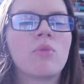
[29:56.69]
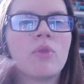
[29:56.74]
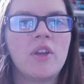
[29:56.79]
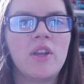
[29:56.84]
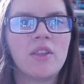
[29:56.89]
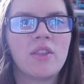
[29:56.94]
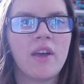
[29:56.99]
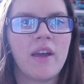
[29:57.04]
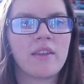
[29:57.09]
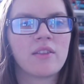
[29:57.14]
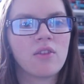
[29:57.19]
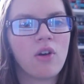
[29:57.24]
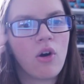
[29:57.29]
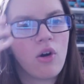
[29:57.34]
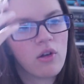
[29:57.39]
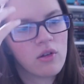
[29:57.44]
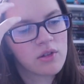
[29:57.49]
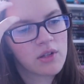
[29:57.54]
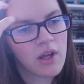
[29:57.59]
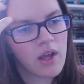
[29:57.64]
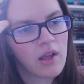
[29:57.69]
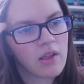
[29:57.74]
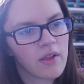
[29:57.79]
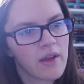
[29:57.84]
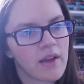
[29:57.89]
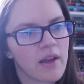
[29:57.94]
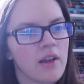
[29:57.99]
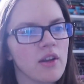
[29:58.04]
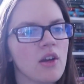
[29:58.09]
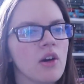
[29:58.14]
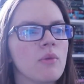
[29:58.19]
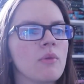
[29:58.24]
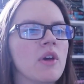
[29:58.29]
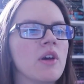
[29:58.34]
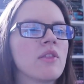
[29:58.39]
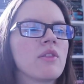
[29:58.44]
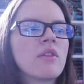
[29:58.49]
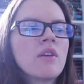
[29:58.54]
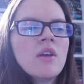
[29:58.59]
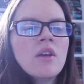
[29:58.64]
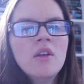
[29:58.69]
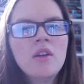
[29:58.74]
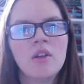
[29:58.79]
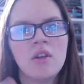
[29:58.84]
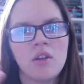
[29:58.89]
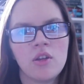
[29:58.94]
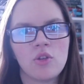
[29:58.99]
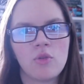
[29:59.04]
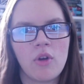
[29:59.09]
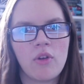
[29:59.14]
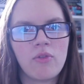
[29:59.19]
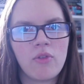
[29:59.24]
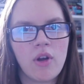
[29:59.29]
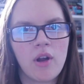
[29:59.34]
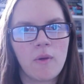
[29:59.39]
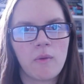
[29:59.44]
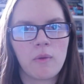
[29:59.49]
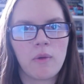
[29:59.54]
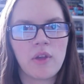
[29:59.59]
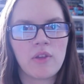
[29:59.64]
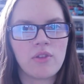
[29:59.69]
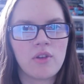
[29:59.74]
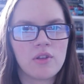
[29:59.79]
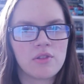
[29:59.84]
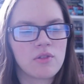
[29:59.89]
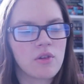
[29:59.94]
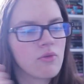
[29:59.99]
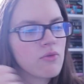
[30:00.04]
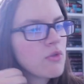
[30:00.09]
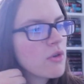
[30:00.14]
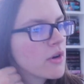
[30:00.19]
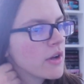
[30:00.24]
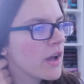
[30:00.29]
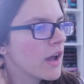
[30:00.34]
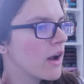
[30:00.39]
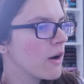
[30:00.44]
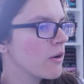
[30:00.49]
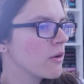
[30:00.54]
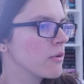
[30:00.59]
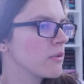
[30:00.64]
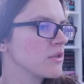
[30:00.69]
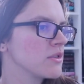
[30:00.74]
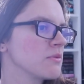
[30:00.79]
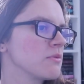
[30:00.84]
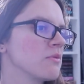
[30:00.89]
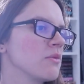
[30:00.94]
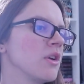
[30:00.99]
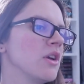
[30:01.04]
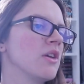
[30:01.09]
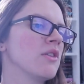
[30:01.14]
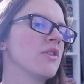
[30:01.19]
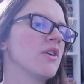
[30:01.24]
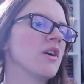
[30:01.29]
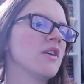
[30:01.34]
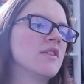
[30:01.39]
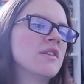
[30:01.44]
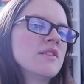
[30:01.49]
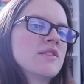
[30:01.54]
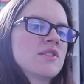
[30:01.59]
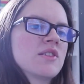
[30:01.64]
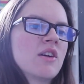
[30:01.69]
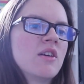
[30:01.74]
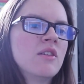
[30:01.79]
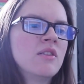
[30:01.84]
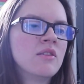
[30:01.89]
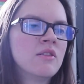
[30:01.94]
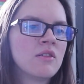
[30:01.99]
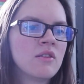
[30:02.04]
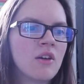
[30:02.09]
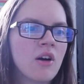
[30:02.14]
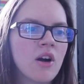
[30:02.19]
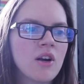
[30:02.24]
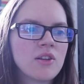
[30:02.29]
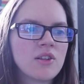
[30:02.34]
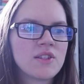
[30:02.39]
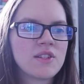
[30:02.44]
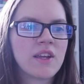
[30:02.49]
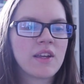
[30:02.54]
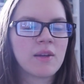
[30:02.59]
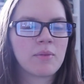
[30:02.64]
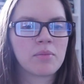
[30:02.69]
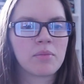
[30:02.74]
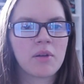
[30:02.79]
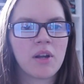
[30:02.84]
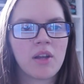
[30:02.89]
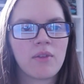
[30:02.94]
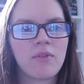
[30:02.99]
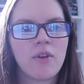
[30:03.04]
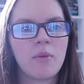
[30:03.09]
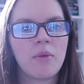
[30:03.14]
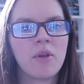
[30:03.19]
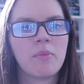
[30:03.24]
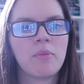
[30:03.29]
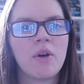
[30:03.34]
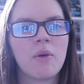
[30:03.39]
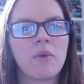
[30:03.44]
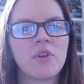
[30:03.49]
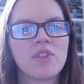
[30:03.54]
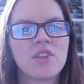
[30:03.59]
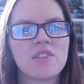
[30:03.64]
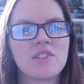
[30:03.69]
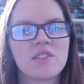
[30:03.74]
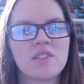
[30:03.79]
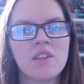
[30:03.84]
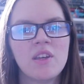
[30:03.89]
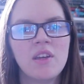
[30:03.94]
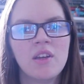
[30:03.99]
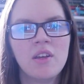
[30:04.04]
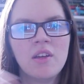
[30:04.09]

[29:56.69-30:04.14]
read like the whole day, like I know with 24 hour readathons or 48 hour readathon, it's hard to take a break from it. But with this